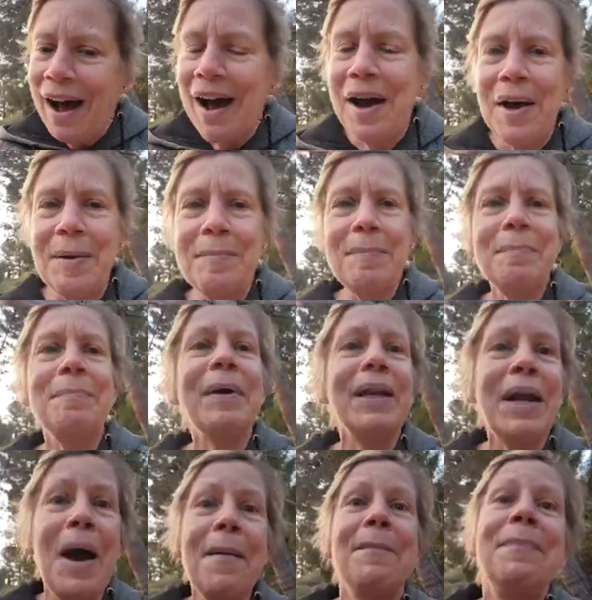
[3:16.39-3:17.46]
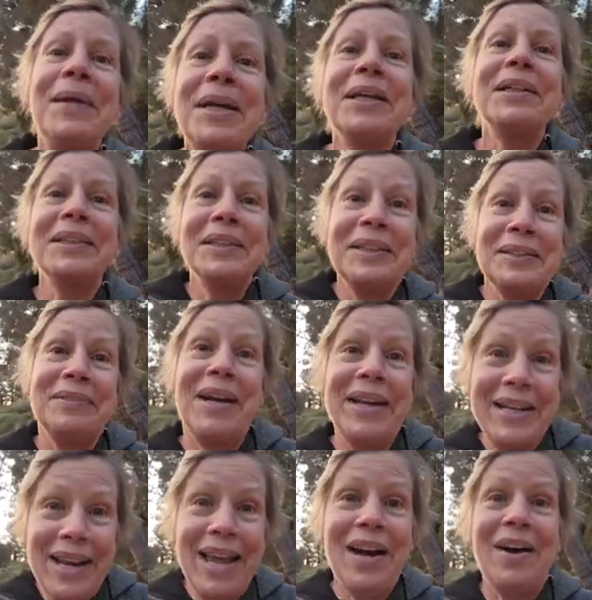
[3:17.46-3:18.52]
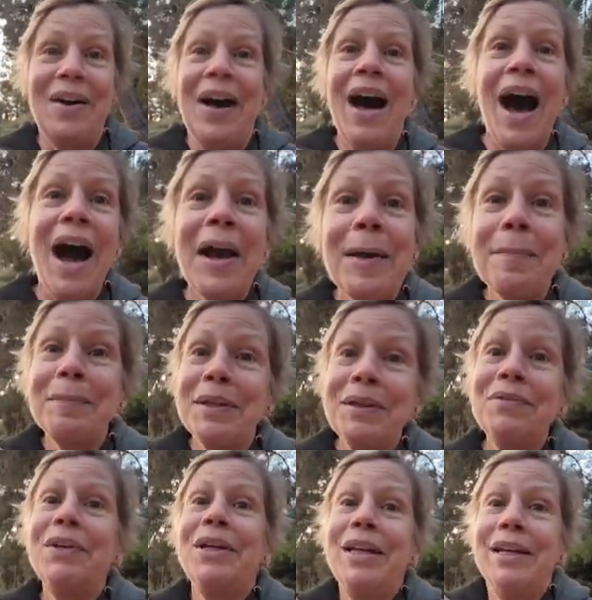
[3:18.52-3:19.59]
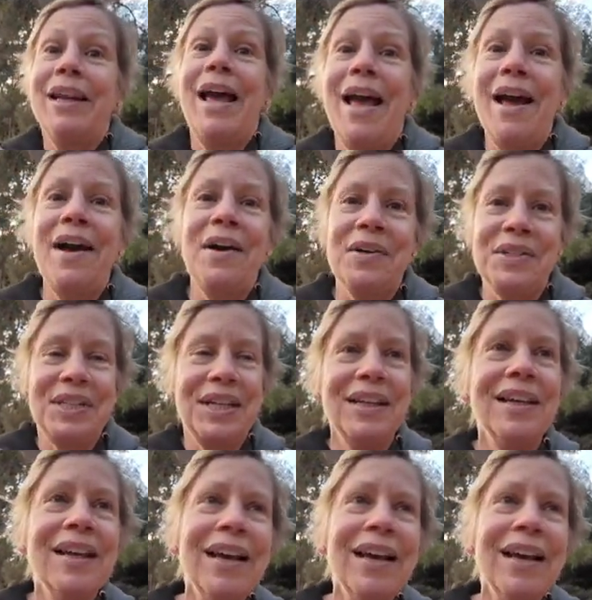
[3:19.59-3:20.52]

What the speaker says: but I'm being clear right now. I am living in a house.